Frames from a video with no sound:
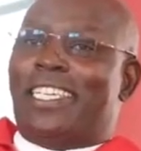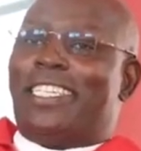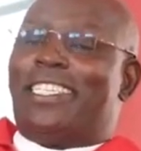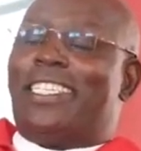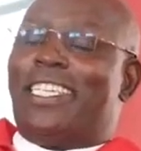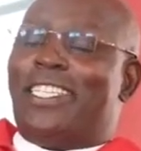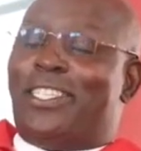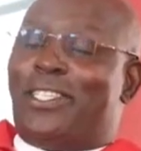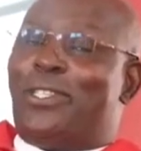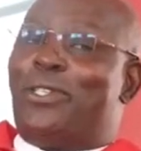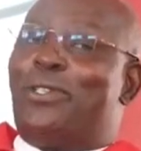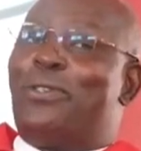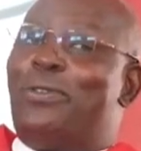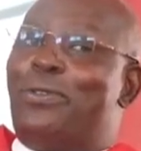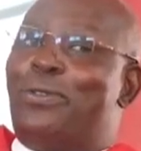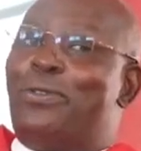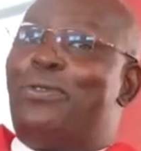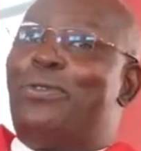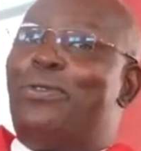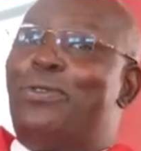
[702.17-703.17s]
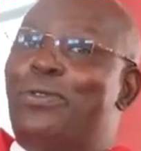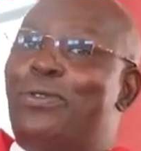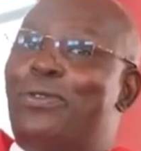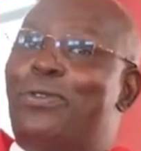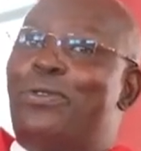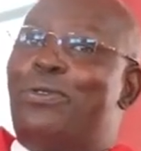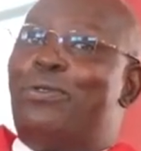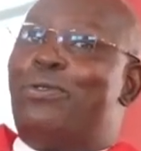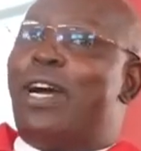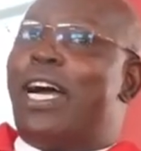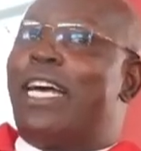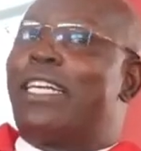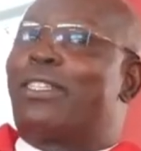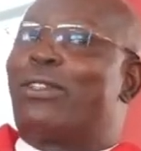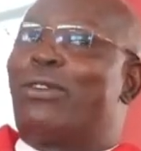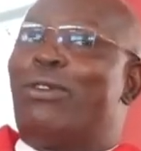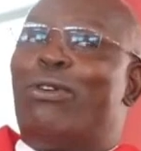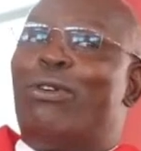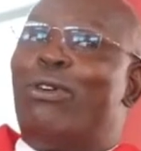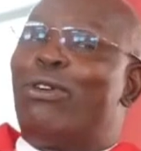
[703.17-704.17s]
It is you who
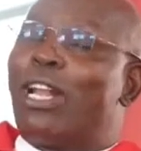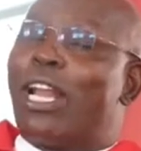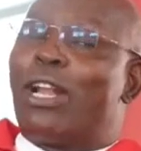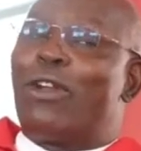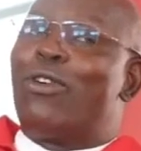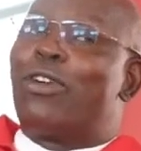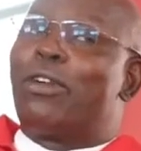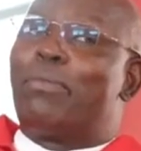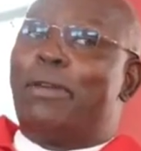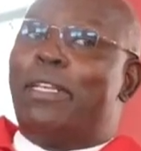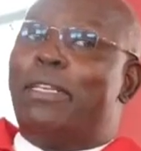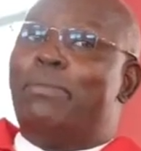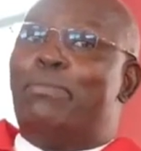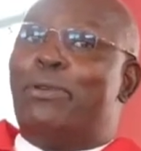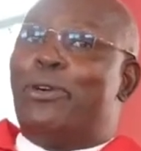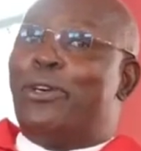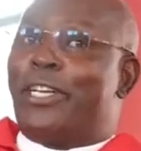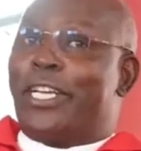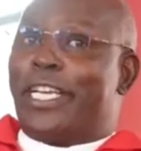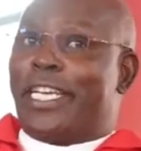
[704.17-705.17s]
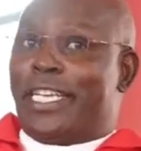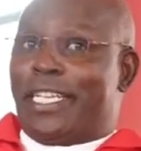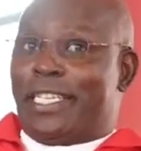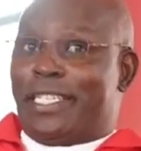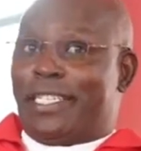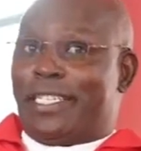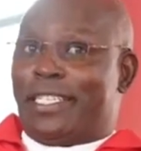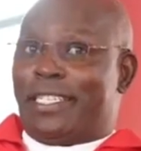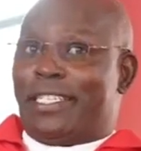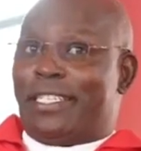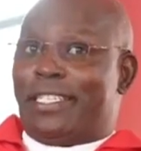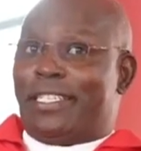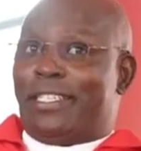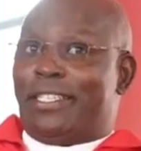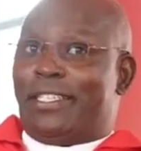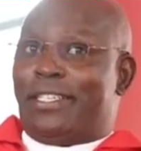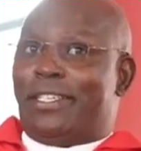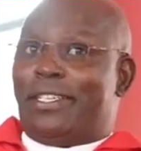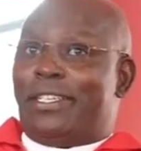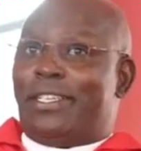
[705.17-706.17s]
has all along been boring.
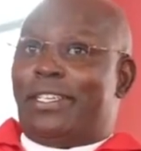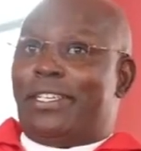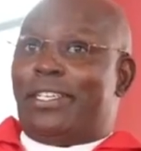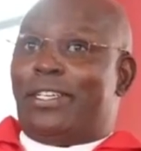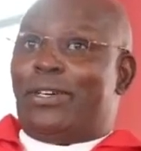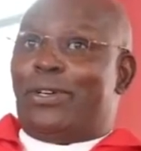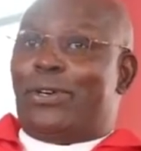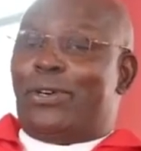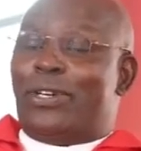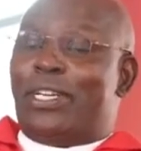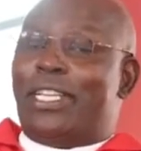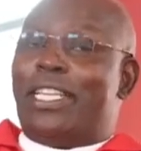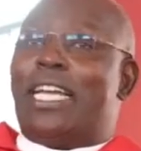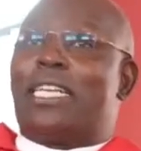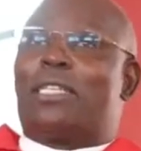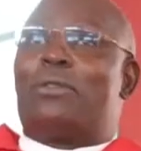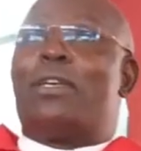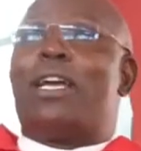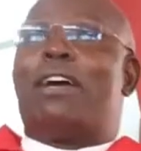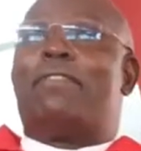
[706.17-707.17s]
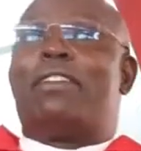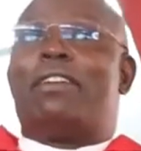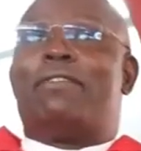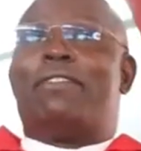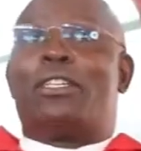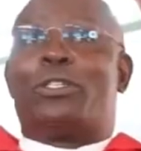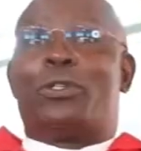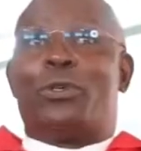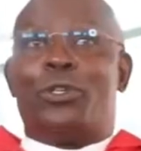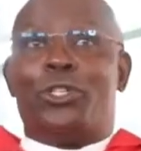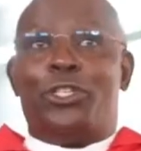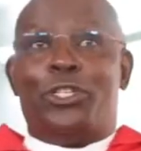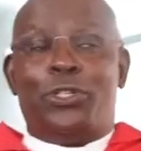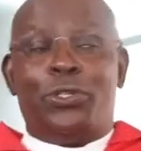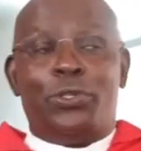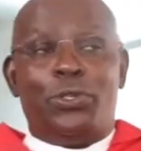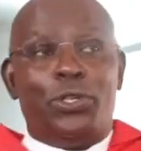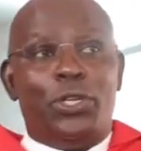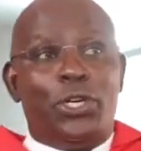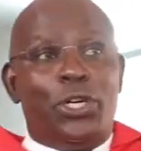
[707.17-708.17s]
Only that we have never told
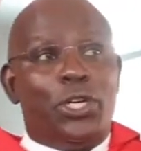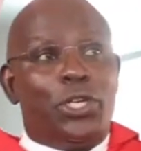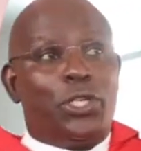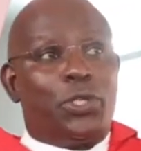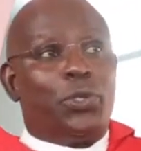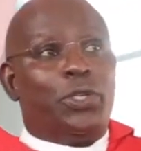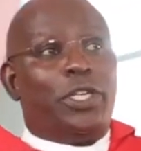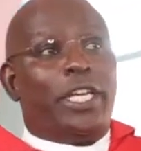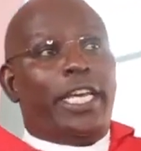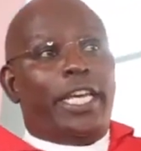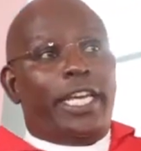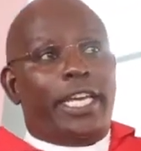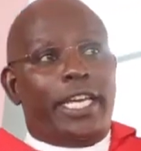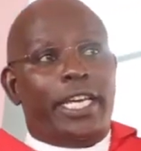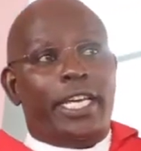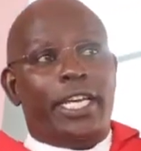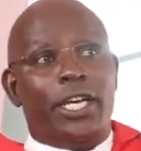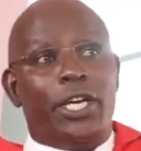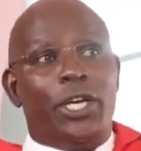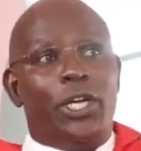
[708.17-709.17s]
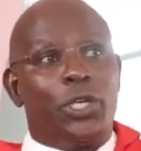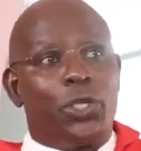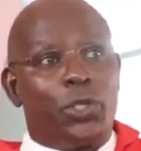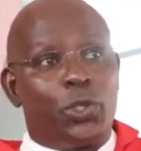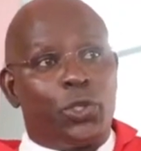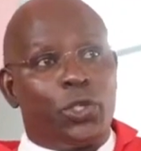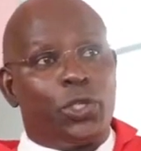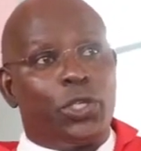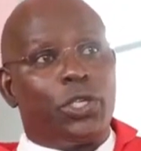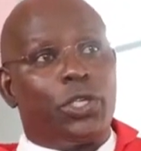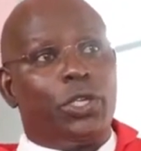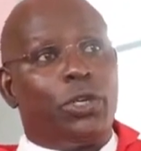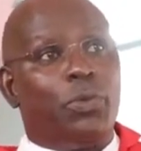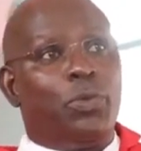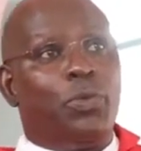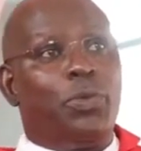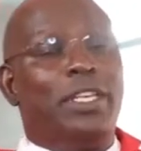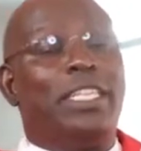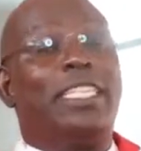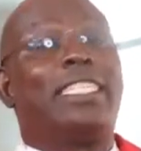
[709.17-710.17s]
you. Today,
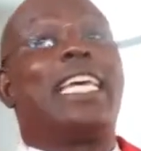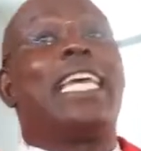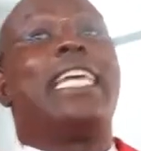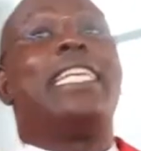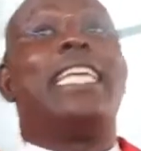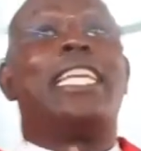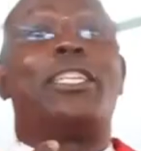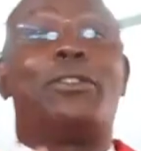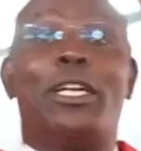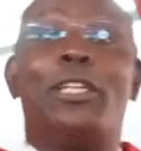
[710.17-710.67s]
we decide